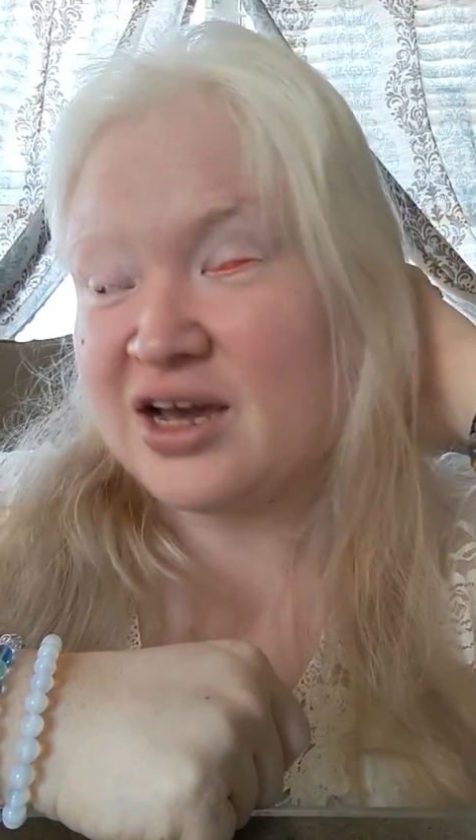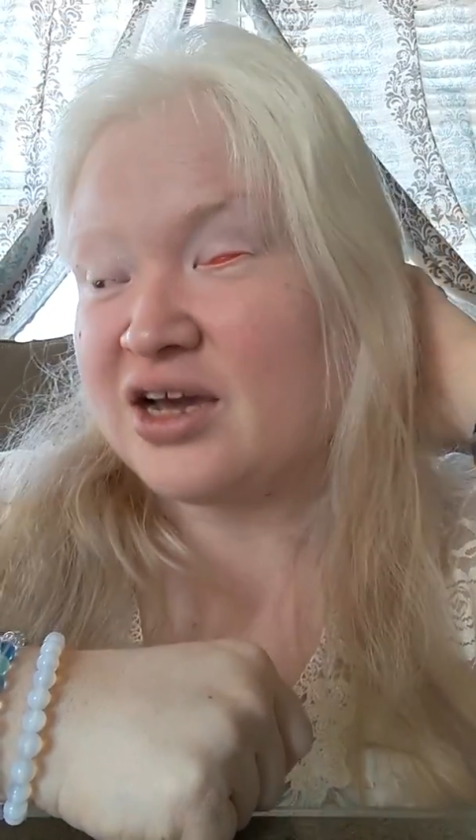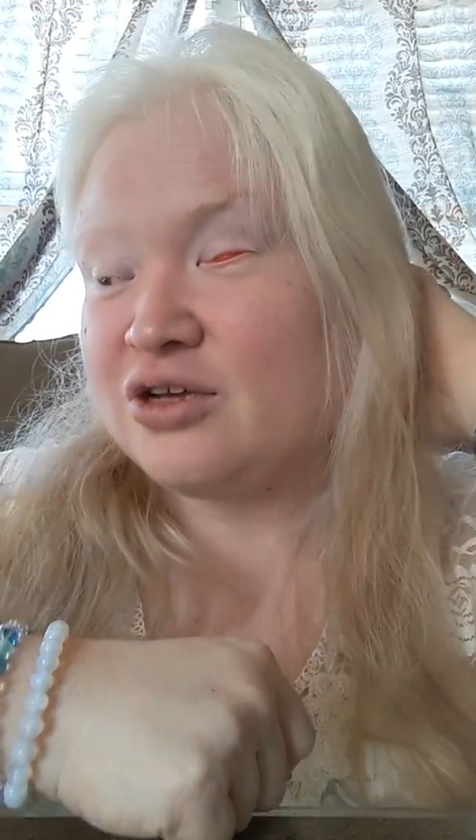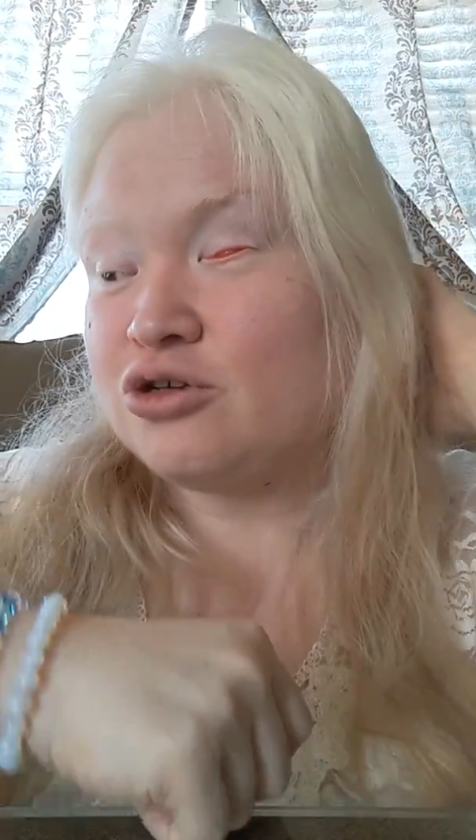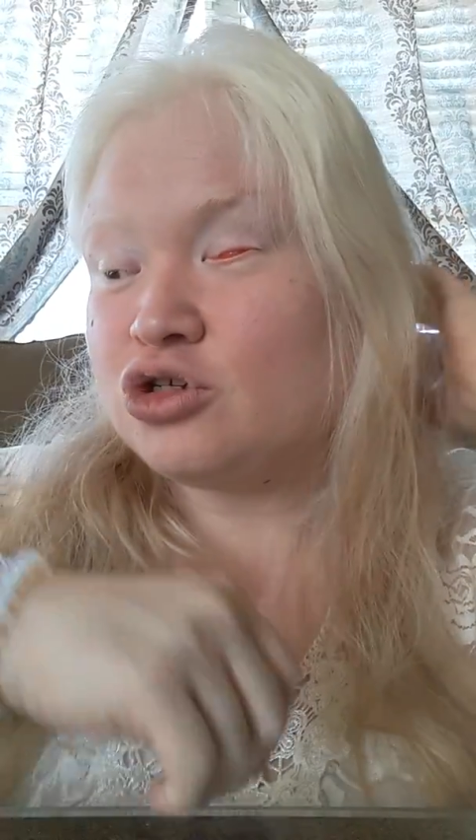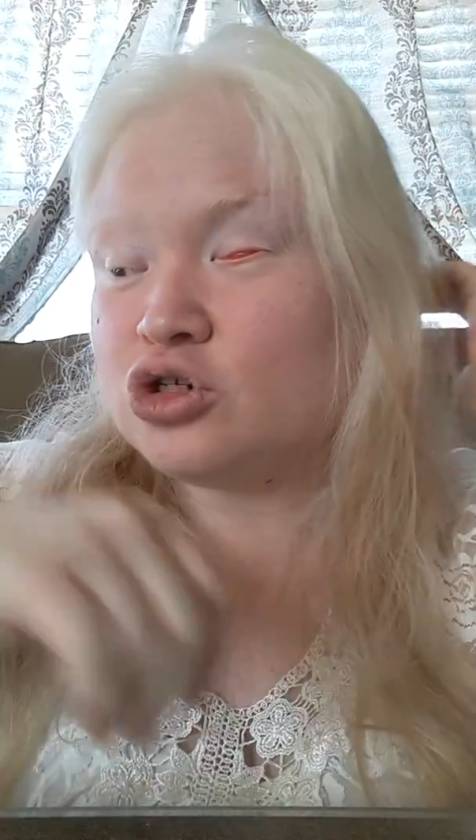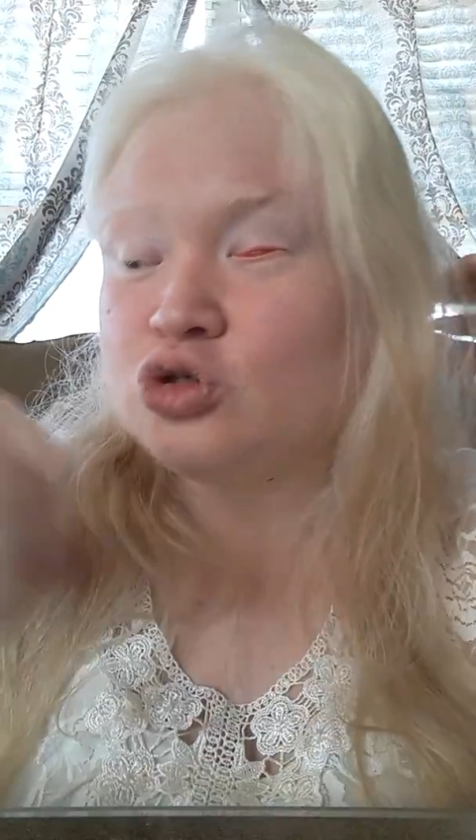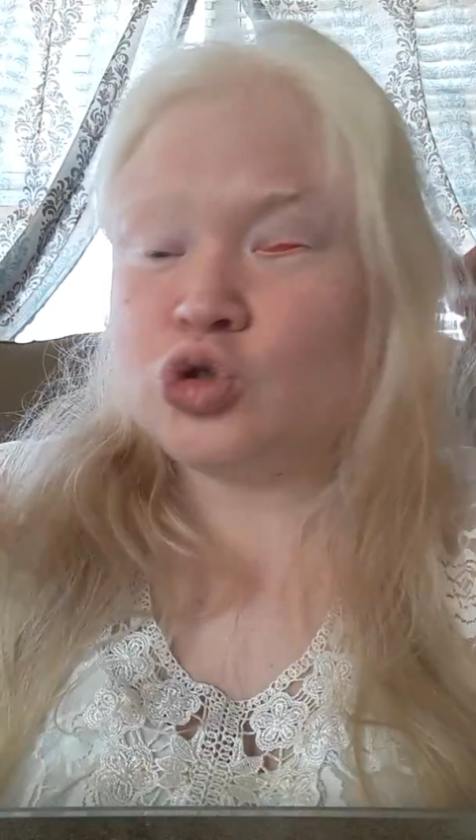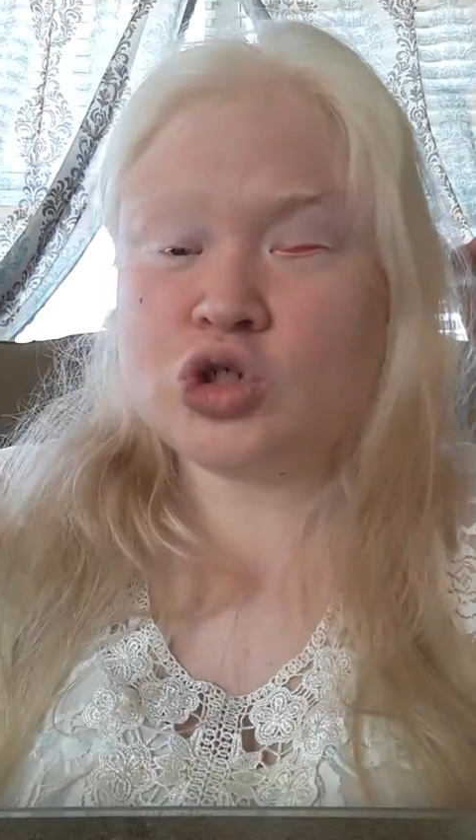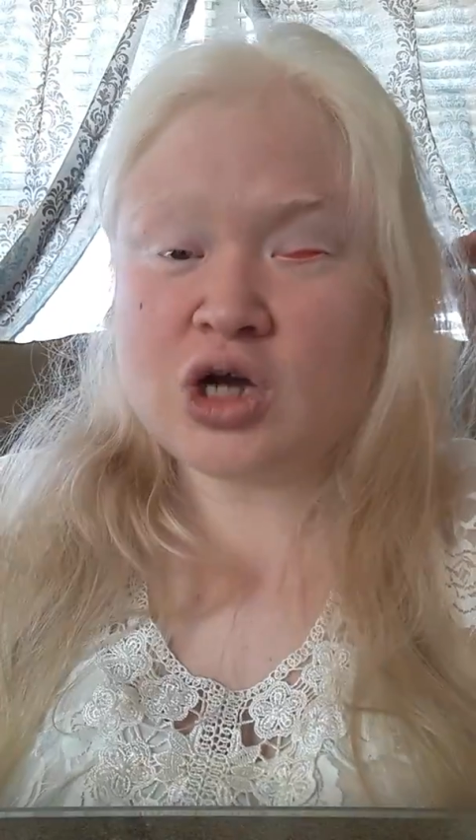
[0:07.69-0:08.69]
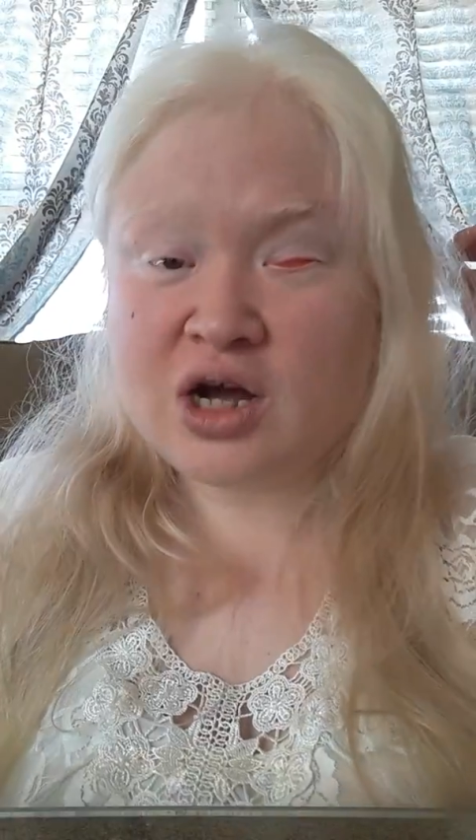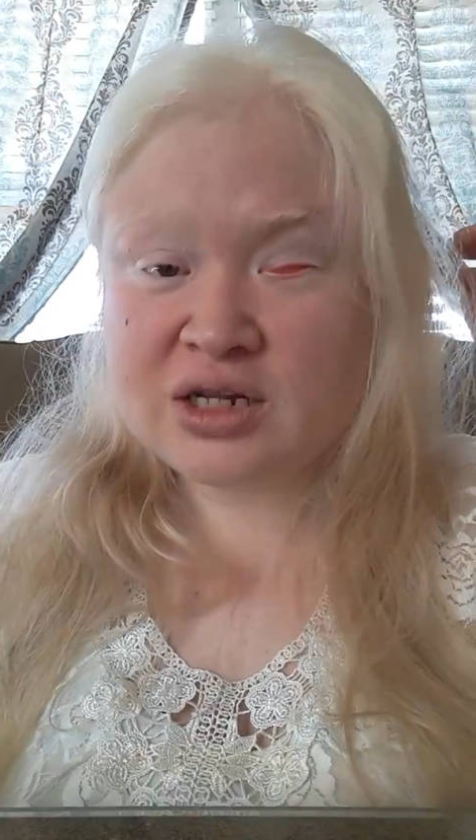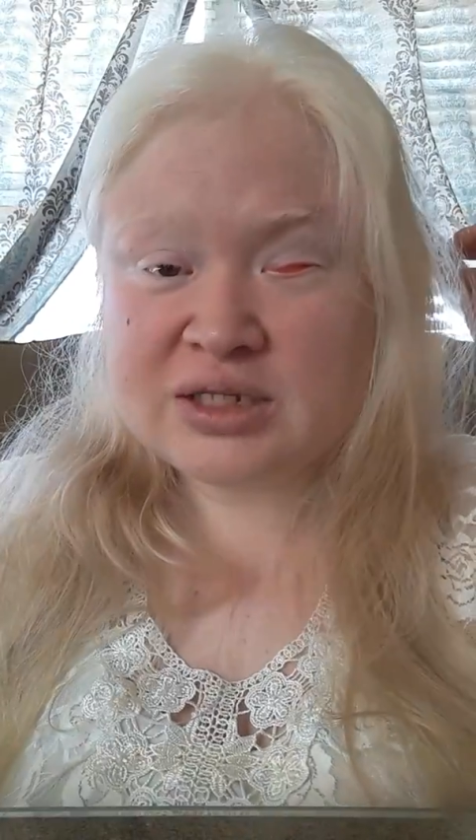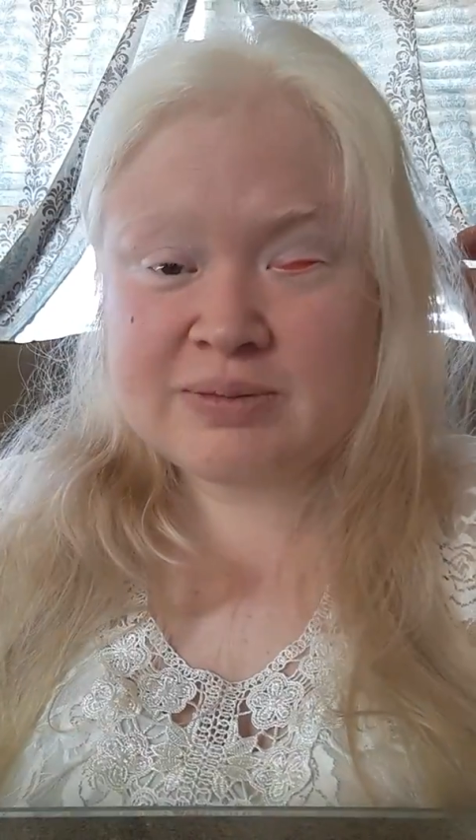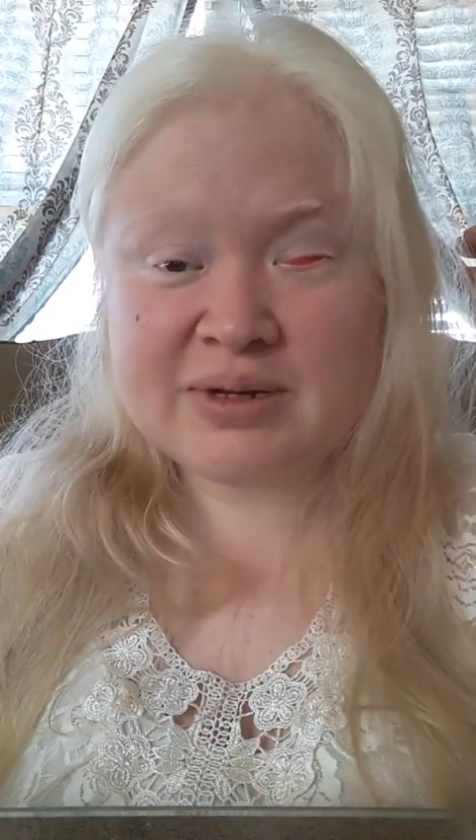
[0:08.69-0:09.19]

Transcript: I used to do shots,